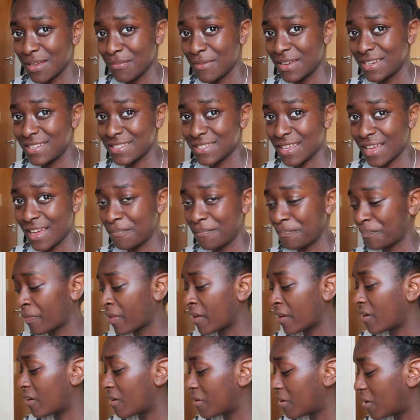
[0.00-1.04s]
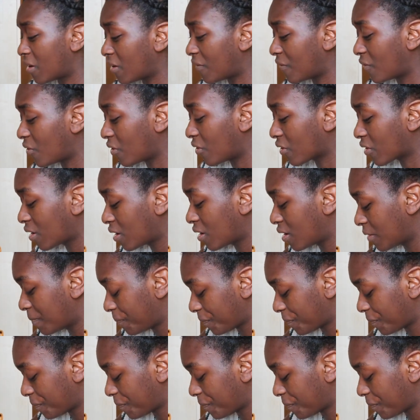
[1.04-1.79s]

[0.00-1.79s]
I might need to get a fork.